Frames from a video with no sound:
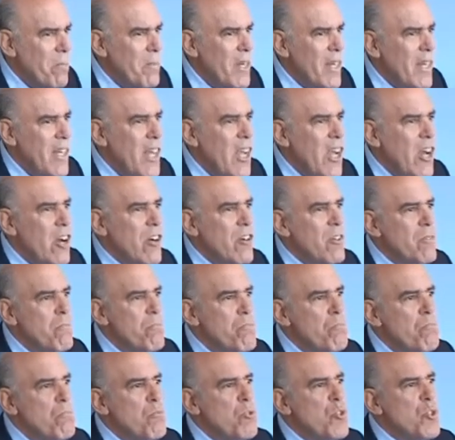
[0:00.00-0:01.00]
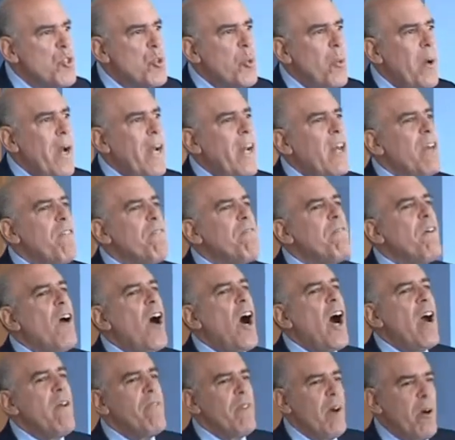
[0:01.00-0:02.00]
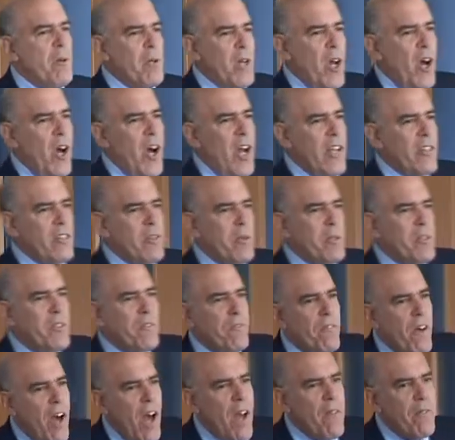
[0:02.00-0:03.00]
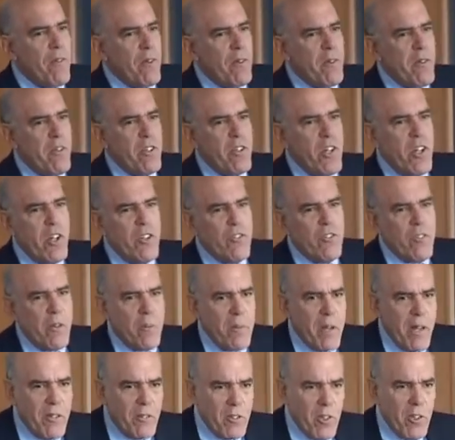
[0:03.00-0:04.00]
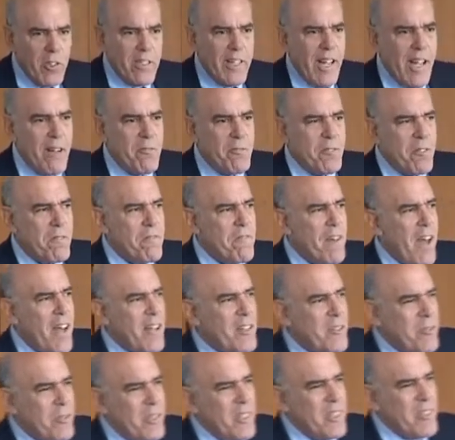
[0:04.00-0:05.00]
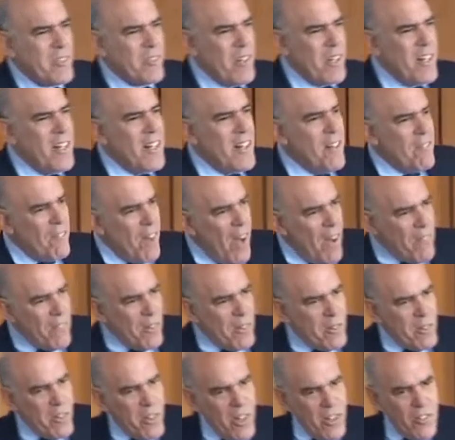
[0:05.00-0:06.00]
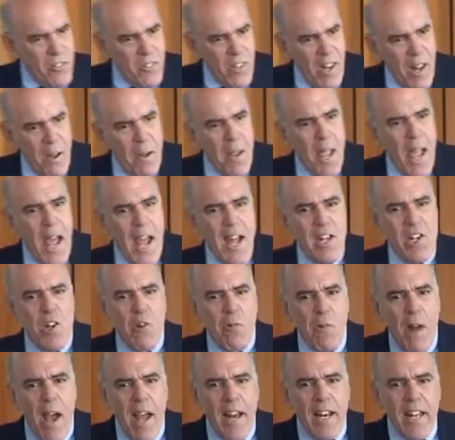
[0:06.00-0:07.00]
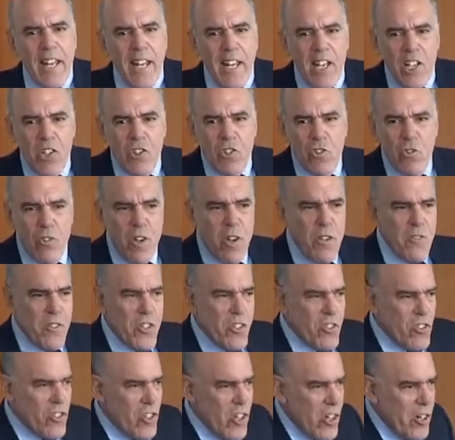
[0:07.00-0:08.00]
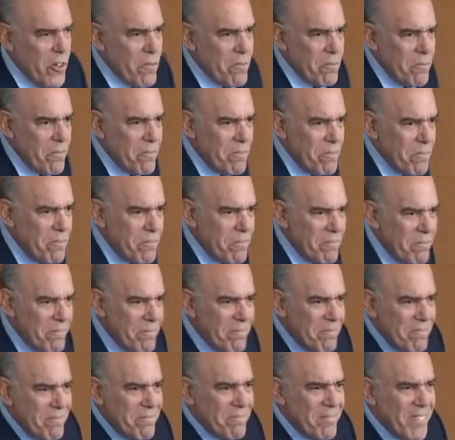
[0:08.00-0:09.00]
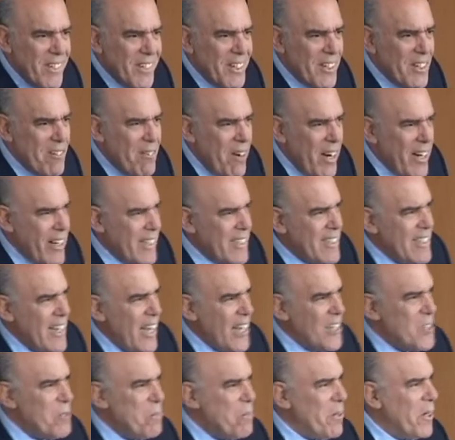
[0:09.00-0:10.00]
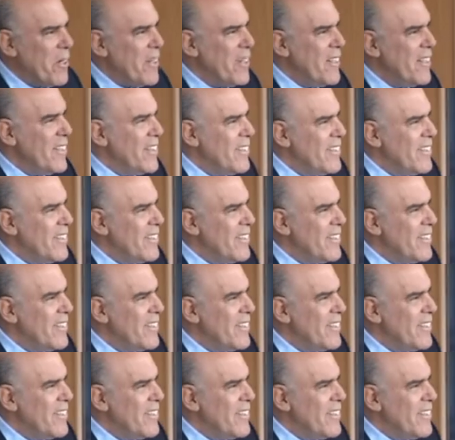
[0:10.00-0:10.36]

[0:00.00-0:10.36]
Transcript: from the year 2509, so it's 500 years from now, it's called counterfactual history, 500 years from now, and you're writing a history of this year, and then you're writing a textbook.